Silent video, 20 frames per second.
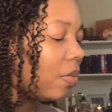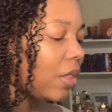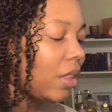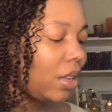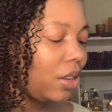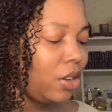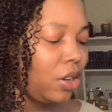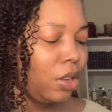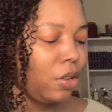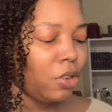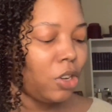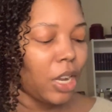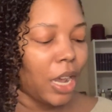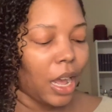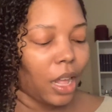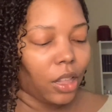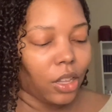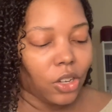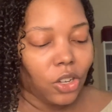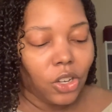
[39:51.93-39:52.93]
new
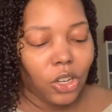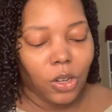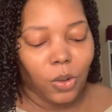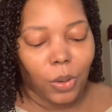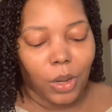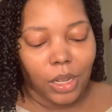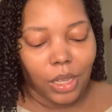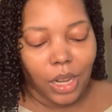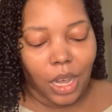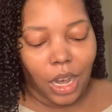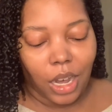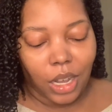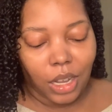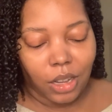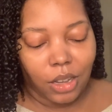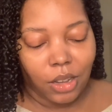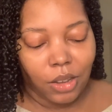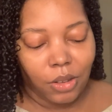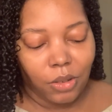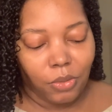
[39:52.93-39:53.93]
challenge to unlock,
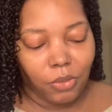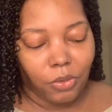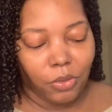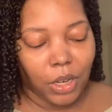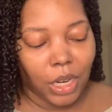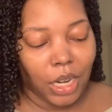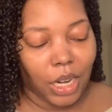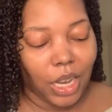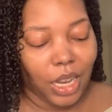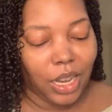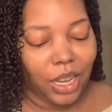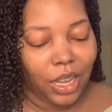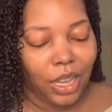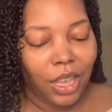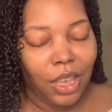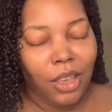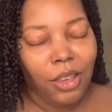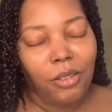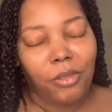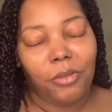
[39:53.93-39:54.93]

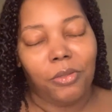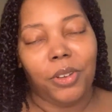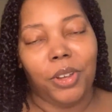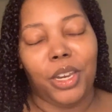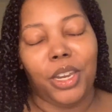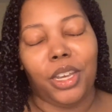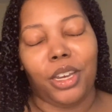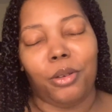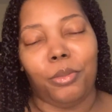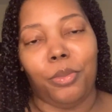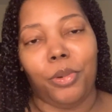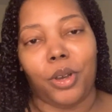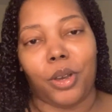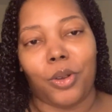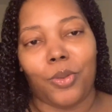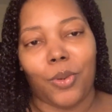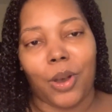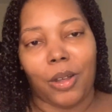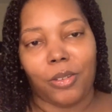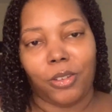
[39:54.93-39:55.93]
reading a book
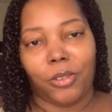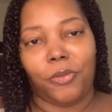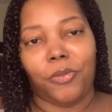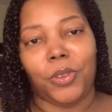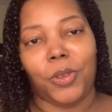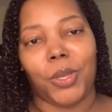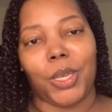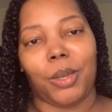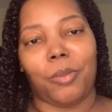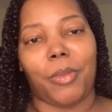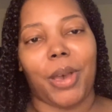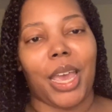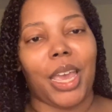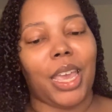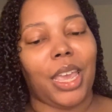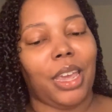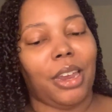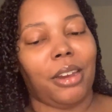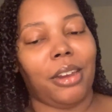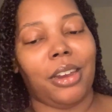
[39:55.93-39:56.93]
while diffusing my
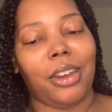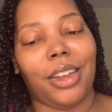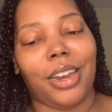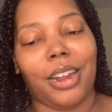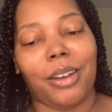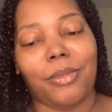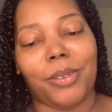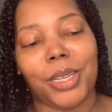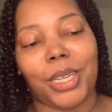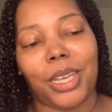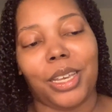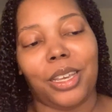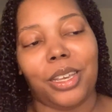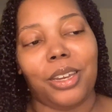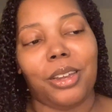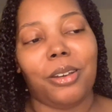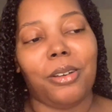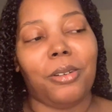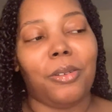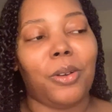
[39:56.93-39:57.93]
hair. And I was like, you
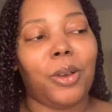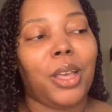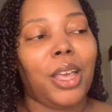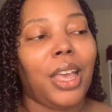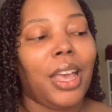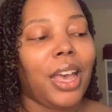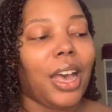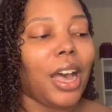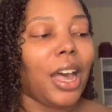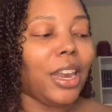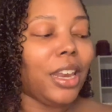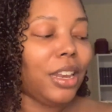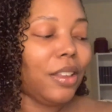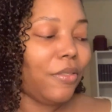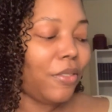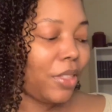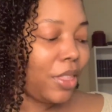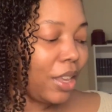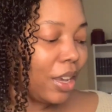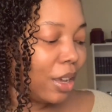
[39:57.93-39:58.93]
know, I didn't
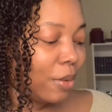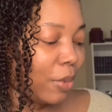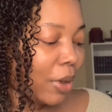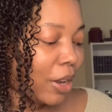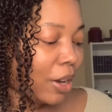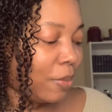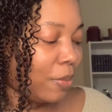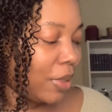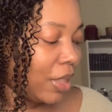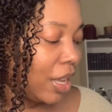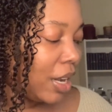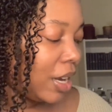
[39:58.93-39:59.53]
even think about it, but that